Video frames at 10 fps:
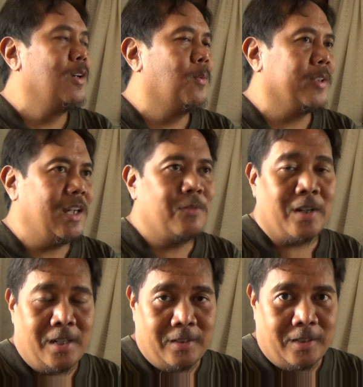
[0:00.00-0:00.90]
whatever
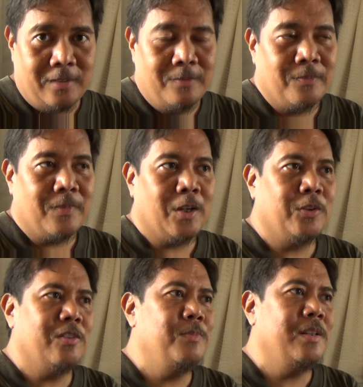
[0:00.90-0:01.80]
I did, I
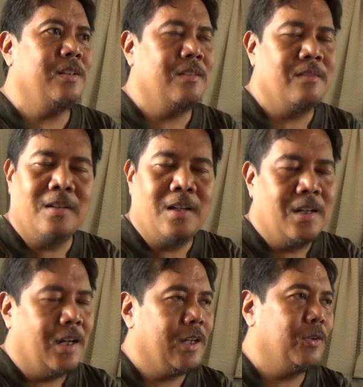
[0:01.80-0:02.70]
could have been
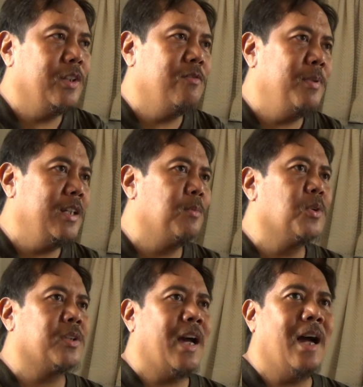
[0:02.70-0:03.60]
the
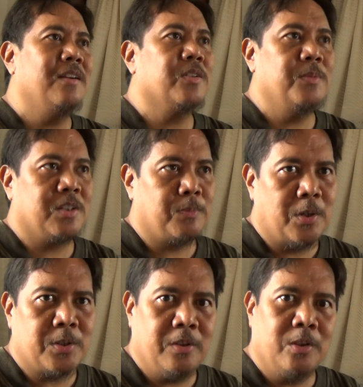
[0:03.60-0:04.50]
most handsomest
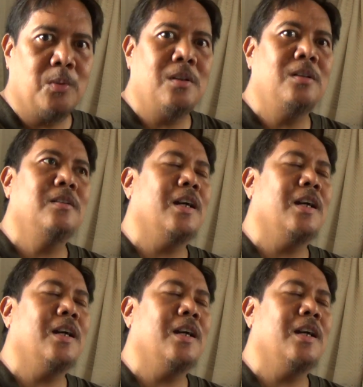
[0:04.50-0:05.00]
person in the world.